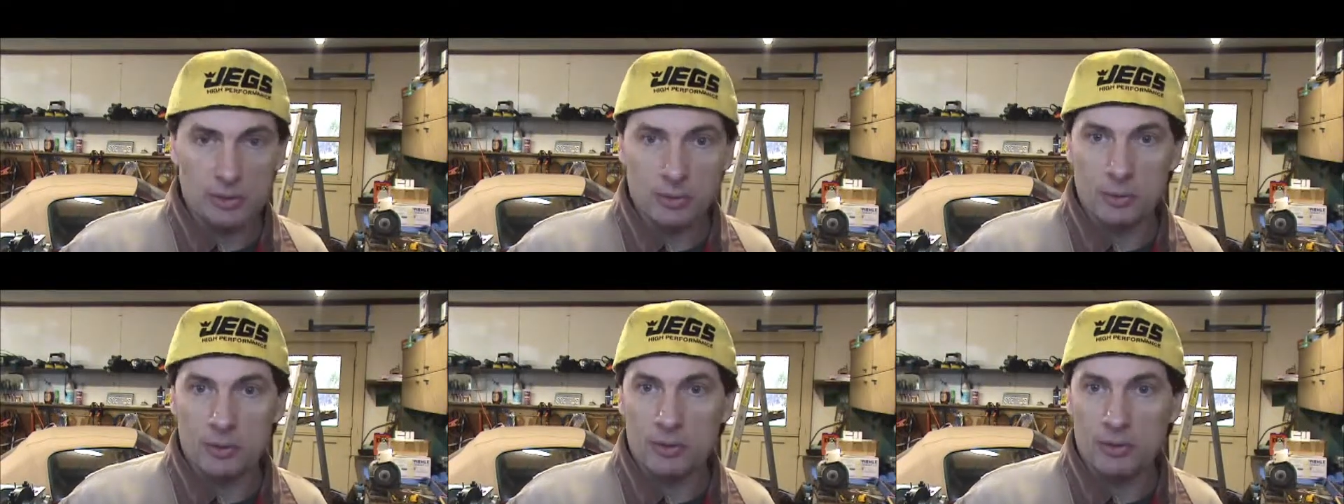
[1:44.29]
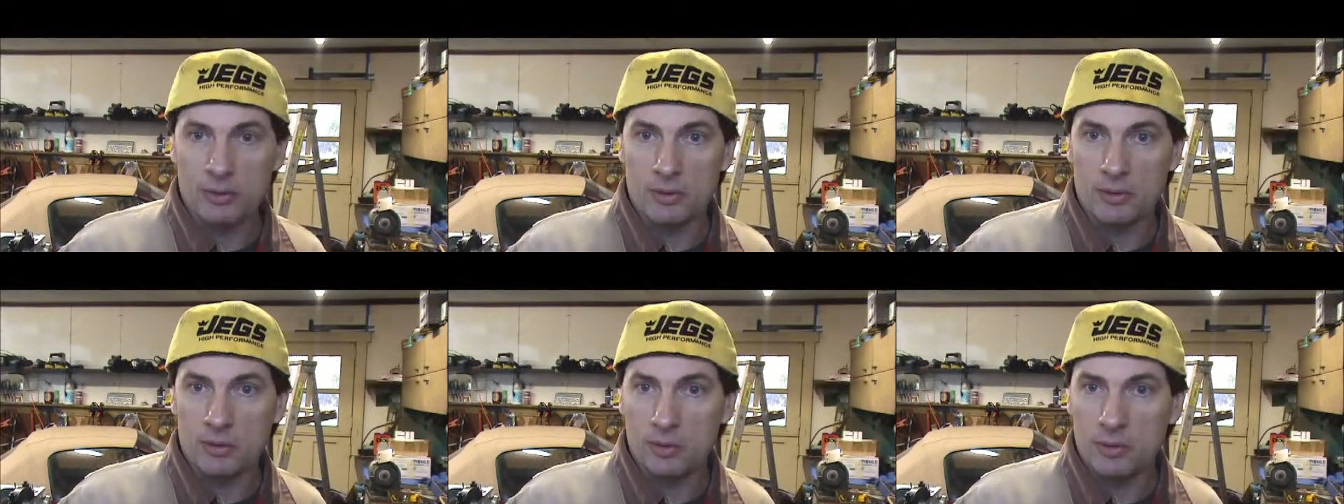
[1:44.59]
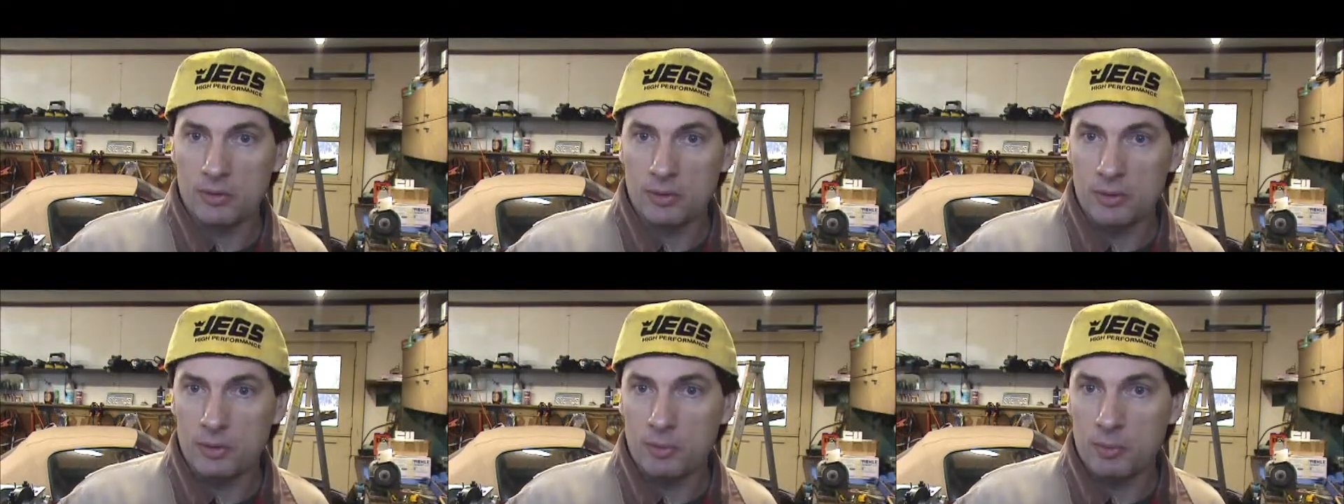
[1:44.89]

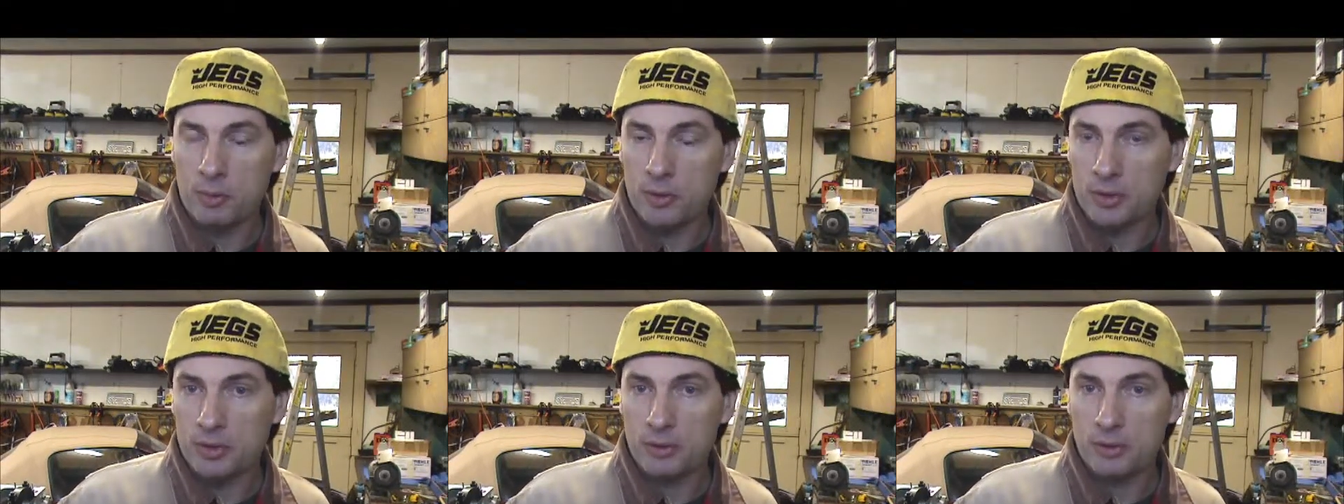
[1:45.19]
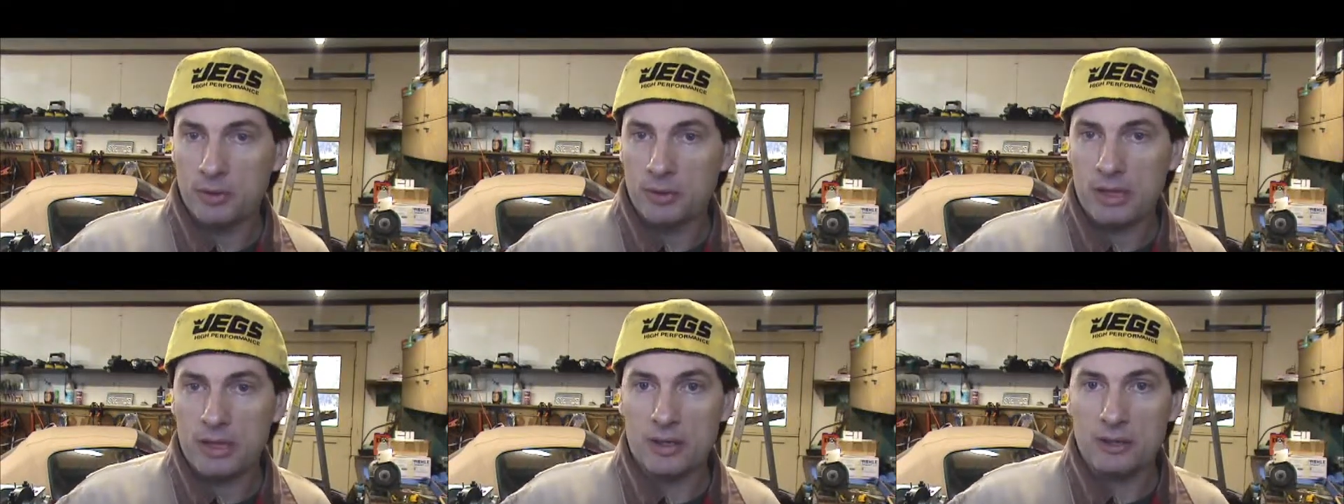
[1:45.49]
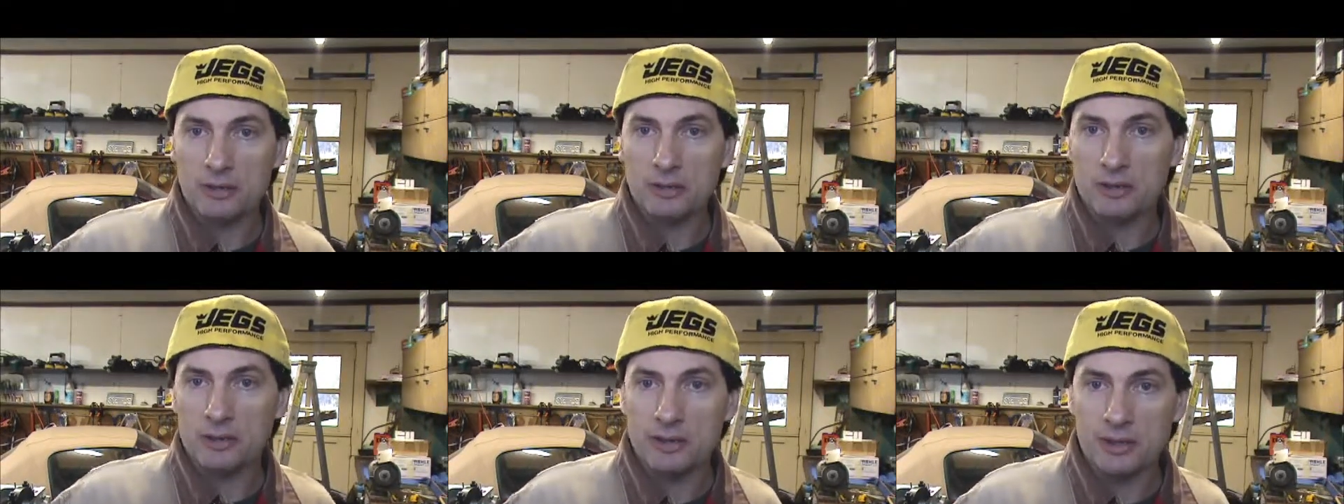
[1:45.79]
2.2
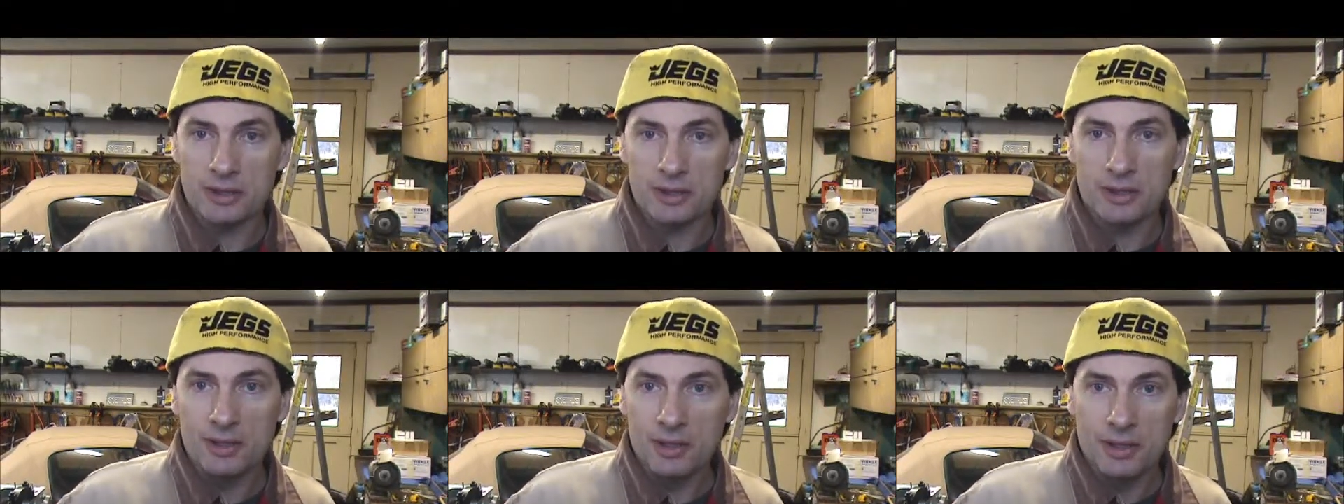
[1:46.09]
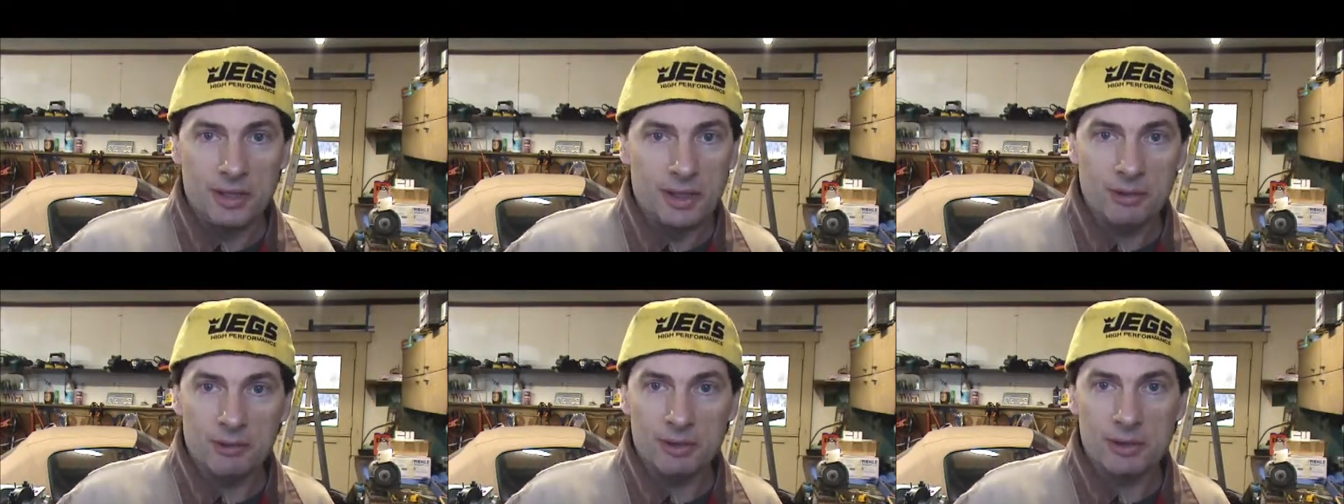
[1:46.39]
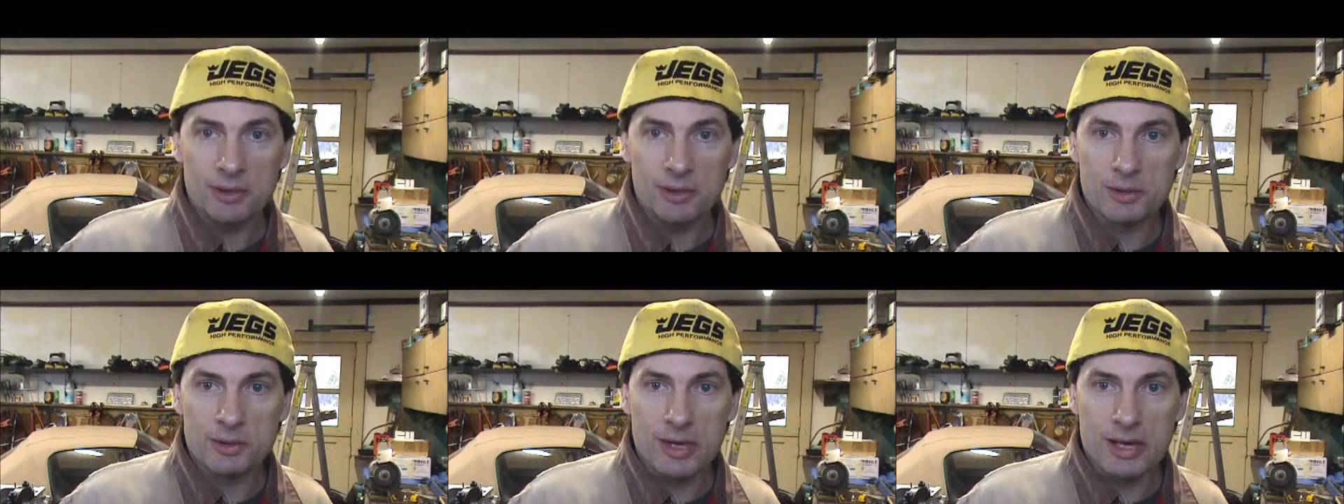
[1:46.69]
thousandths and
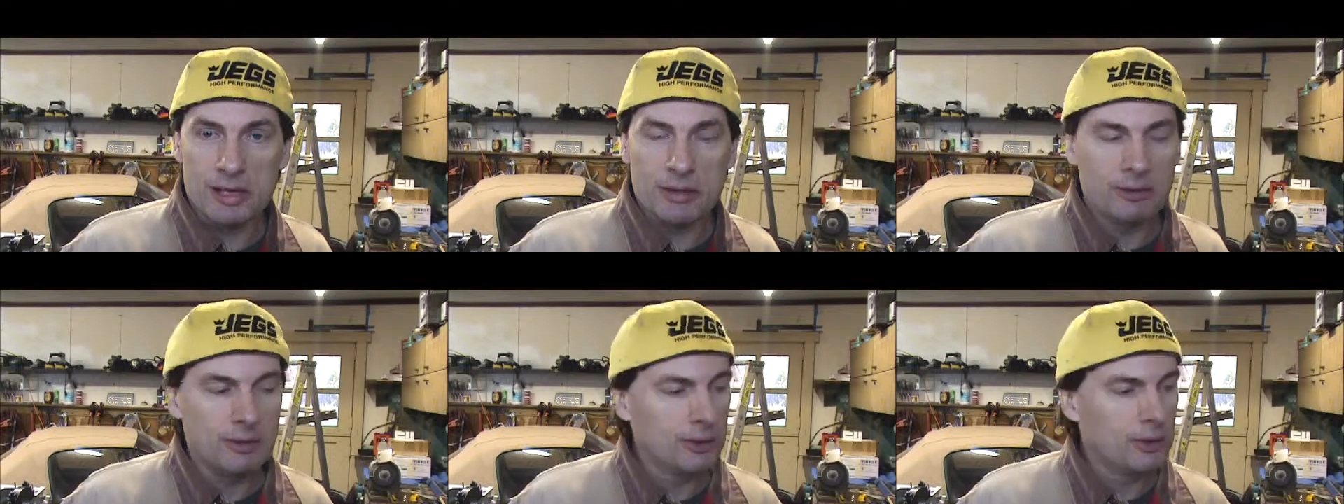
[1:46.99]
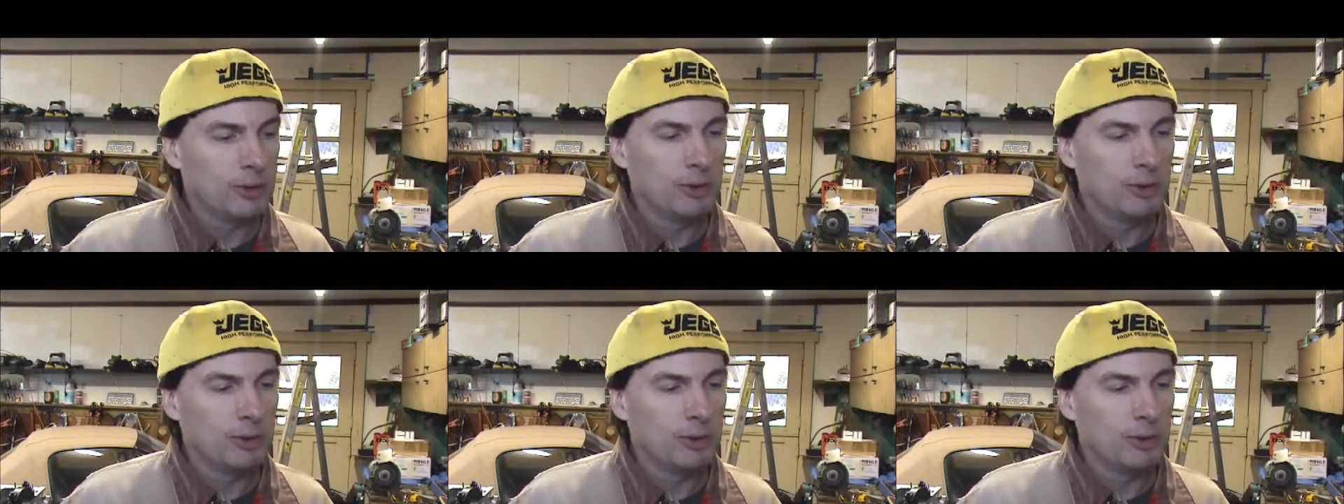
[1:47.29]
everything's great.